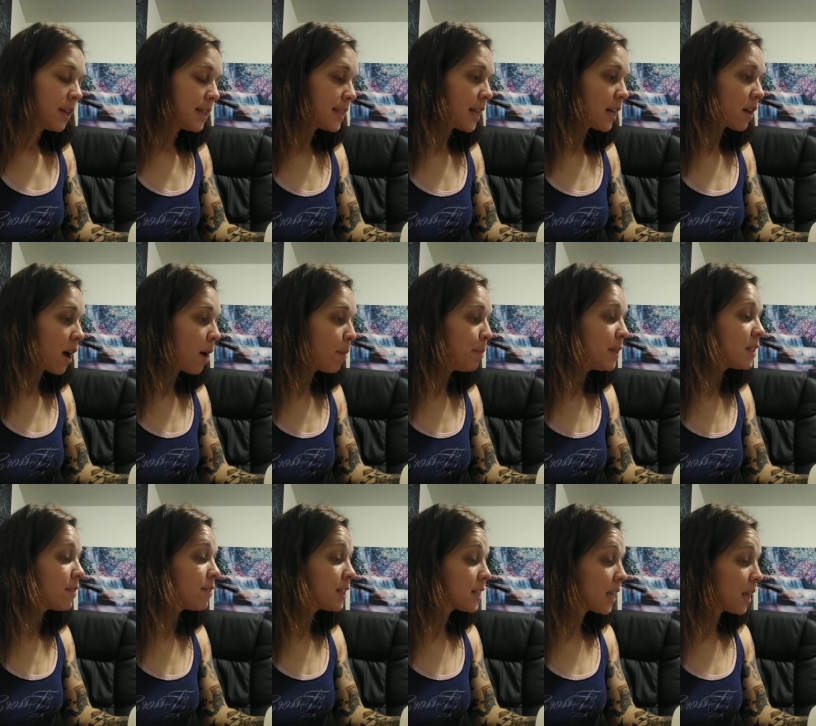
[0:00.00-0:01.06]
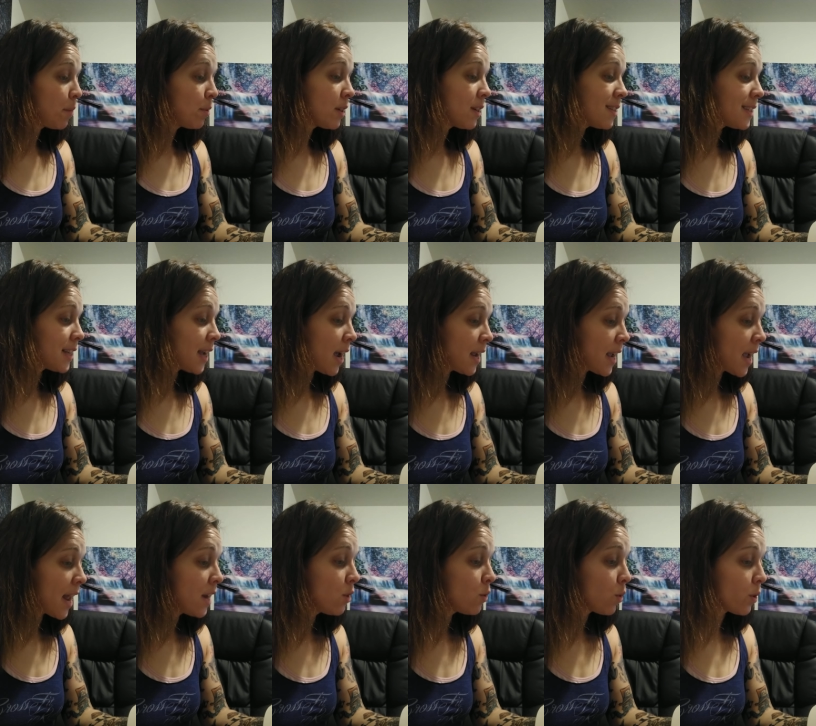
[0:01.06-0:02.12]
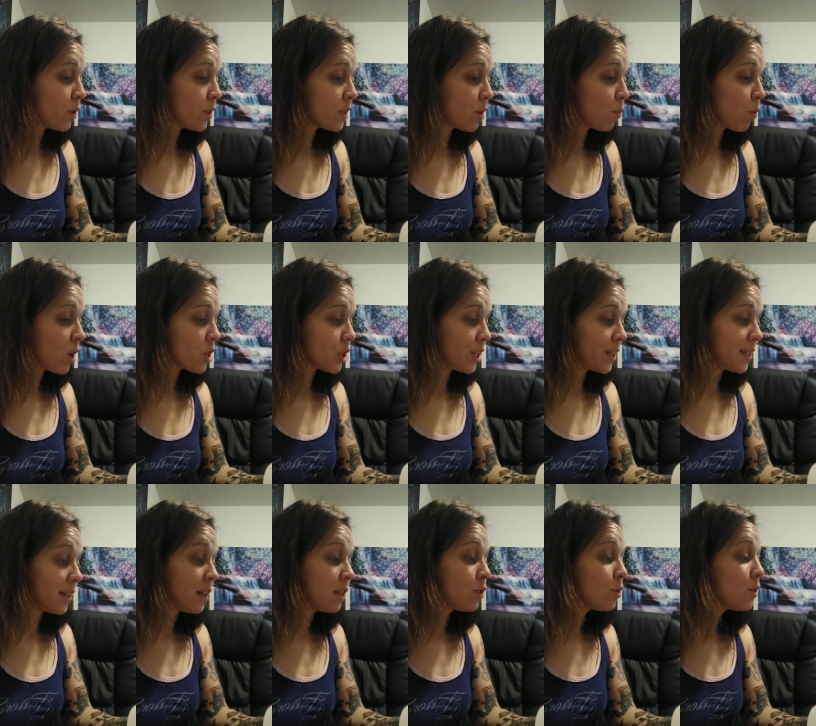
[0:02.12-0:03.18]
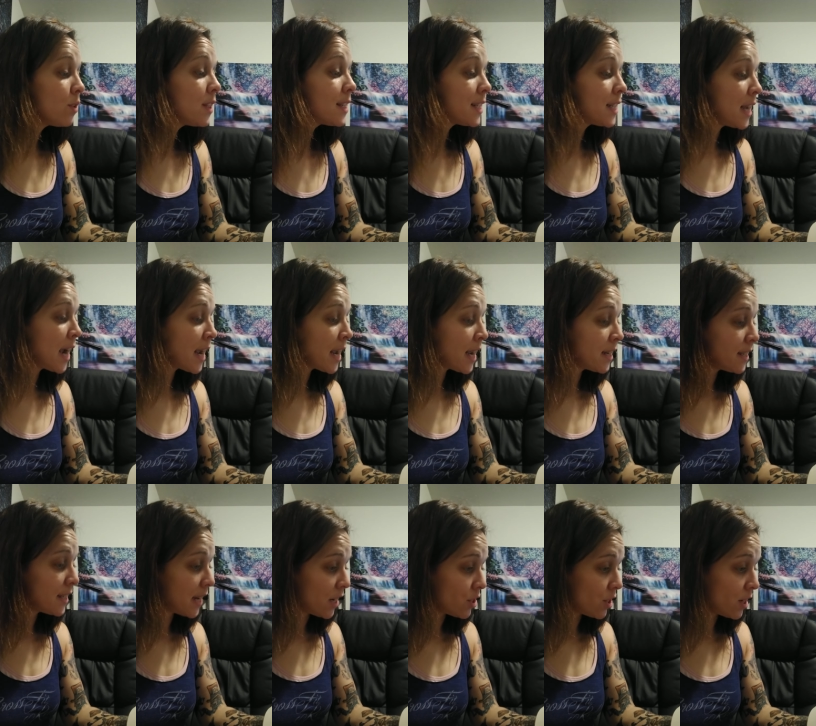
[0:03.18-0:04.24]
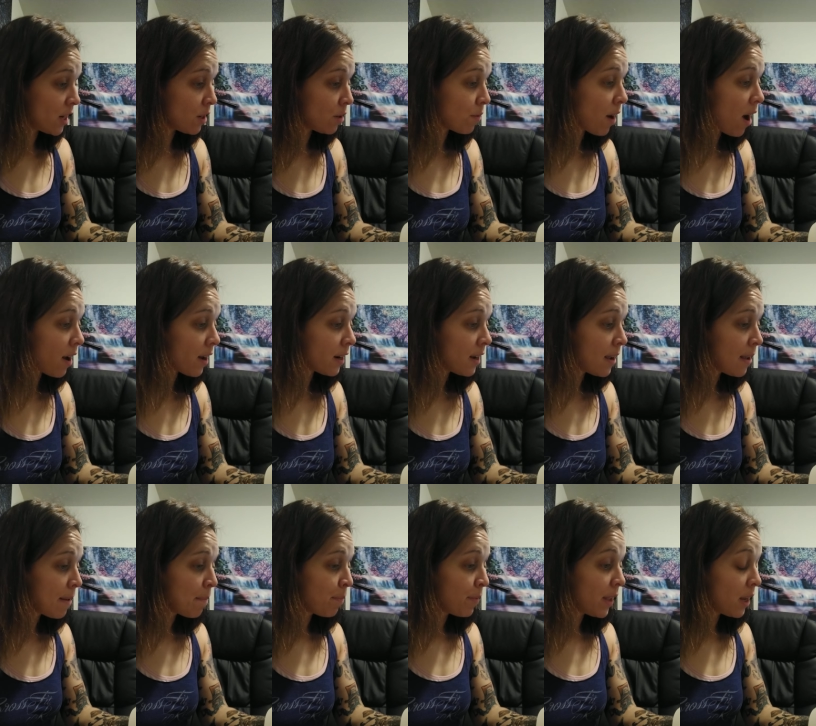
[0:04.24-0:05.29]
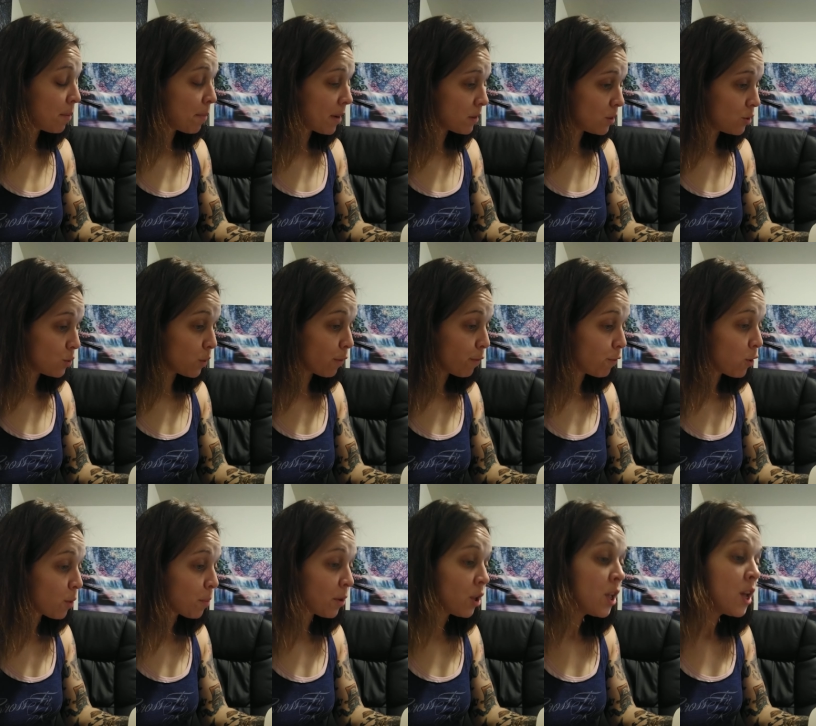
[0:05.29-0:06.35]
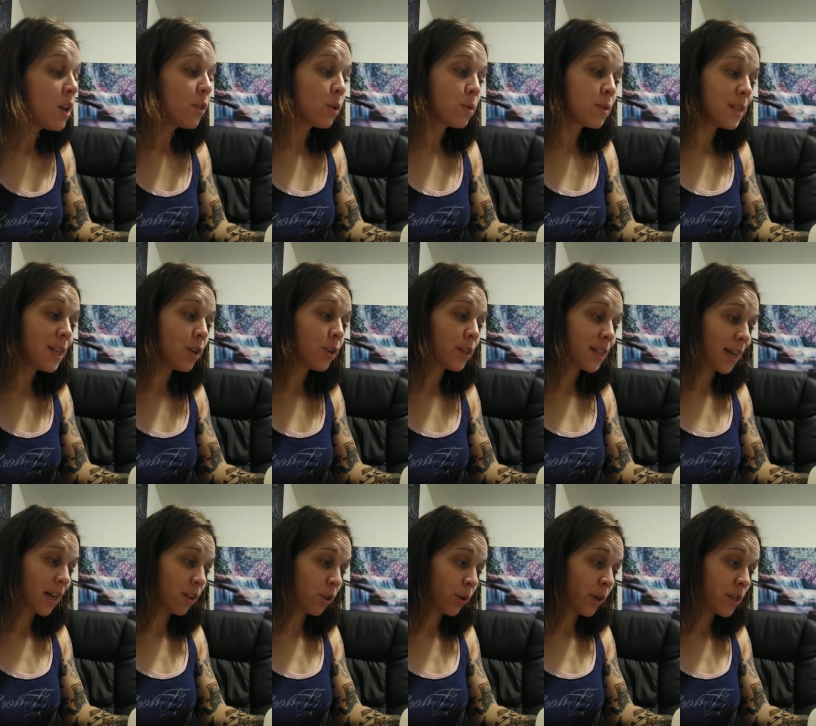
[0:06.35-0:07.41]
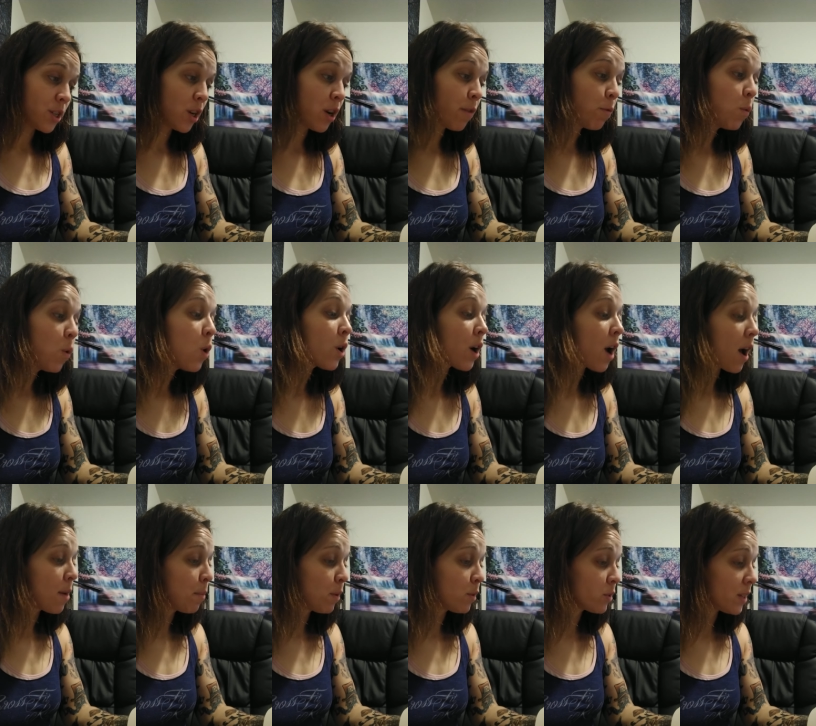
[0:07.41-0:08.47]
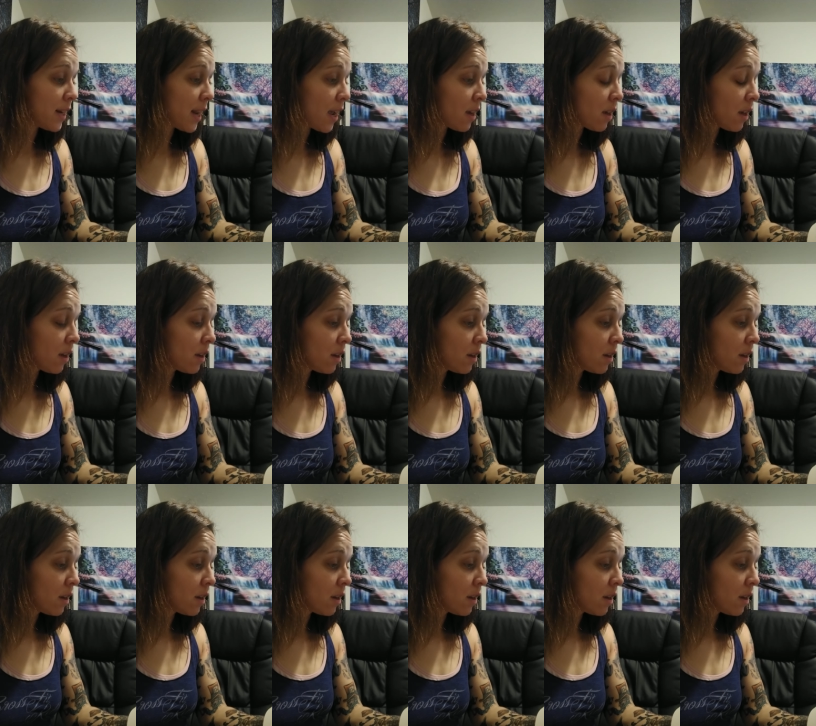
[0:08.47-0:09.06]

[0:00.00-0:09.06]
He sent copies of his cable to CIA headquarters in Washington and to the CIA station in Iran. It amounted to a formal, though secret, declaration of war on Mossadegh.